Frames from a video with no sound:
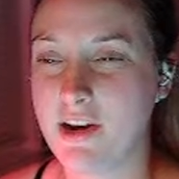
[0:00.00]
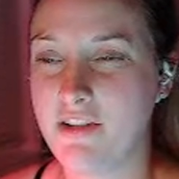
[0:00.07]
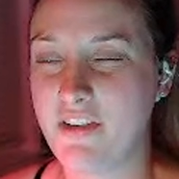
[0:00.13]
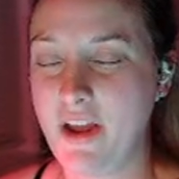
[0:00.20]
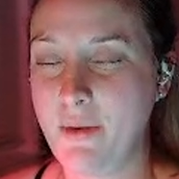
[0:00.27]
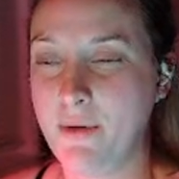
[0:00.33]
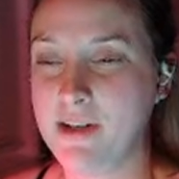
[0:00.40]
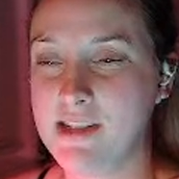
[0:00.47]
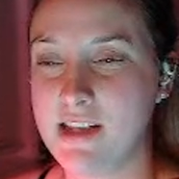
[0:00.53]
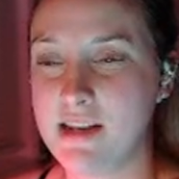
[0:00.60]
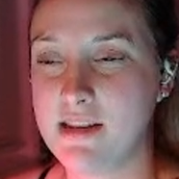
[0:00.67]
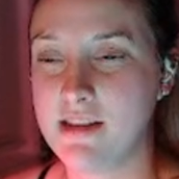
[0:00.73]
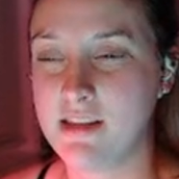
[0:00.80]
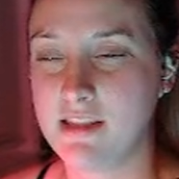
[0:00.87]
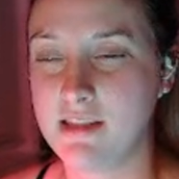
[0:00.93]
if I wasn't
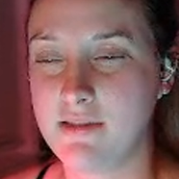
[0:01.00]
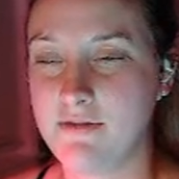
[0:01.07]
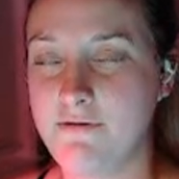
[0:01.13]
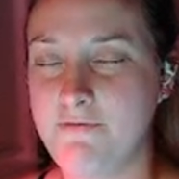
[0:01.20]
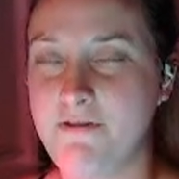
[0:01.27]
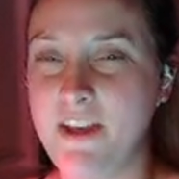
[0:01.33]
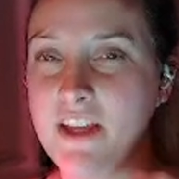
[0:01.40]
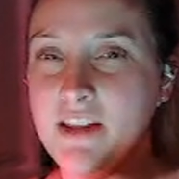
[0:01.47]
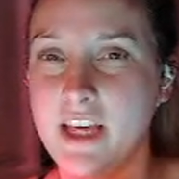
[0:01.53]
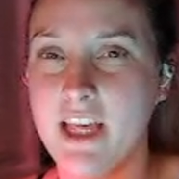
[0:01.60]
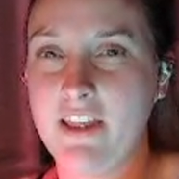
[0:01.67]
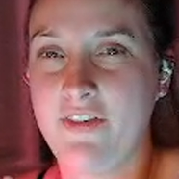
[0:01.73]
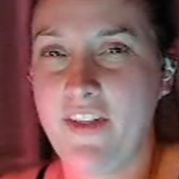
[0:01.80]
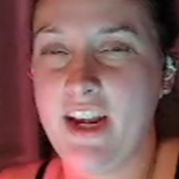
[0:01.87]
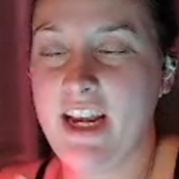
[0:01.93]

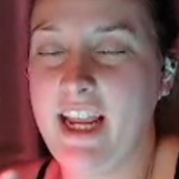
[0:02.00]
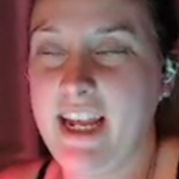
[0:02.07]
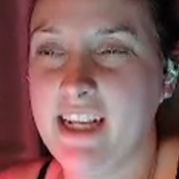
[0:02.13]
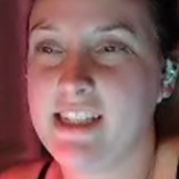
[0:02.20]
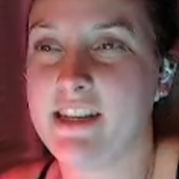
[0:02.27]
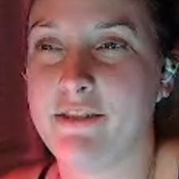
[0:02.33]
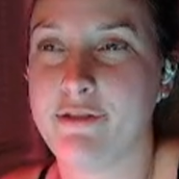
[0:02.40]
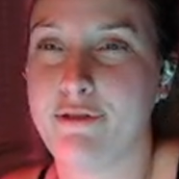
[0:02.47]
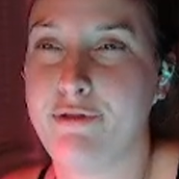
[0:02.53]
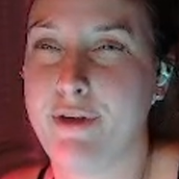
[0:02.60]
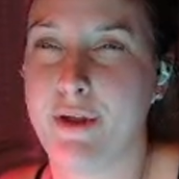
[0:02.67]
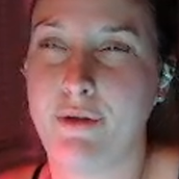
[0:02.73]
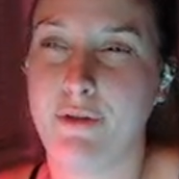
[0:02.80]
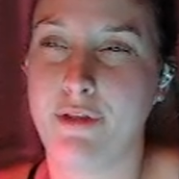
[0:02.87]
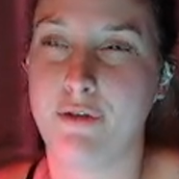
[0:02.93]
feeling the need to
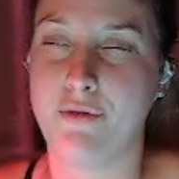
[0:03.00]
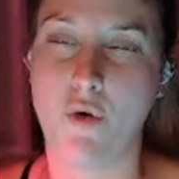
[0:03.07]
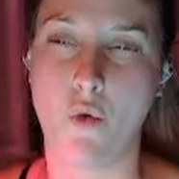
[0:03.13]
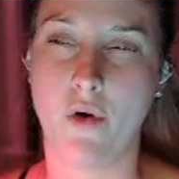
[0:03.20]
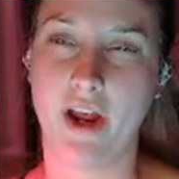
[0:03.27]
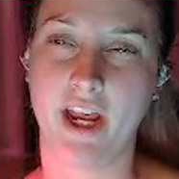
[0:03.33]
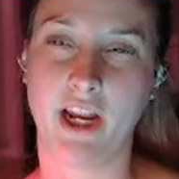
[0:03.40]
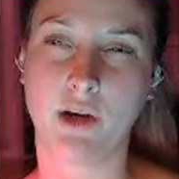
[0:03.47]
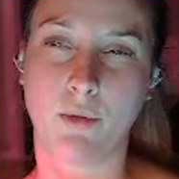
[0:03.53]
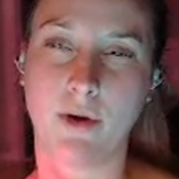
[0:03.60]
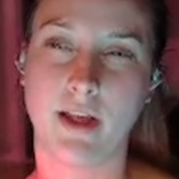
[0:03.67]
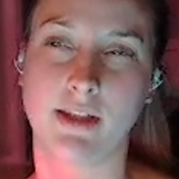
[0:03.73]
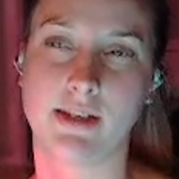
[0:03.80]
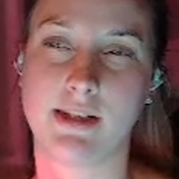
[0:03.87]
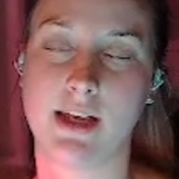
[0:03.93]
fill the void
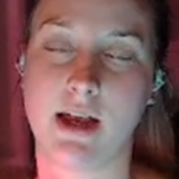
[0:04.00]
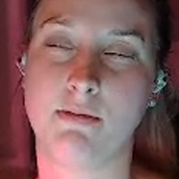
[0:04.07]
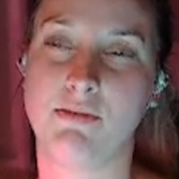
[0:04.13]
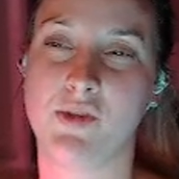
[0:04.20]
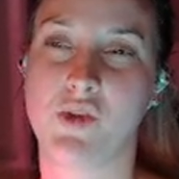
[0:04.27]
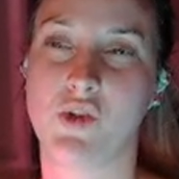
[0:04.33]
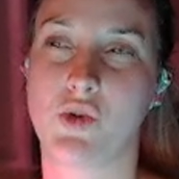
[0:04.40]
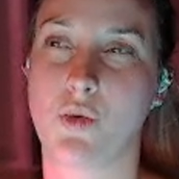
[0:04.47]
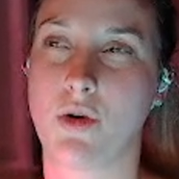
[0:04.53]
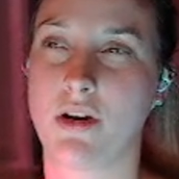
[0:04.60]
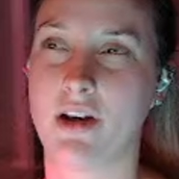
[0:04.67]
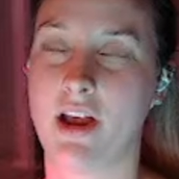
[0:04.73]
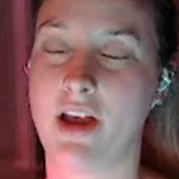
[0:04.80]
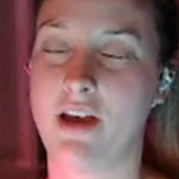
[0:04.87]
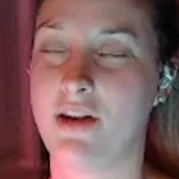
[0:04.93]
with some sort
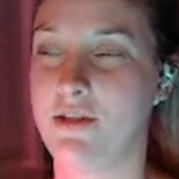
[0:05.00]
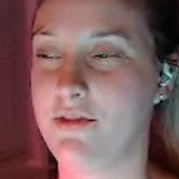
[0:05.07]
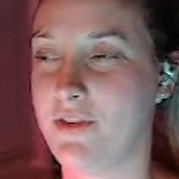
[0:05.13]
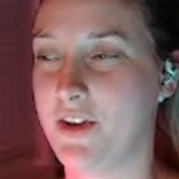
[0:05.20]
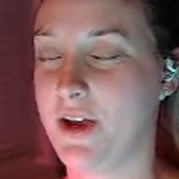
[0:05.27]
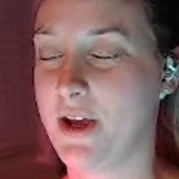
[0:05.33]
of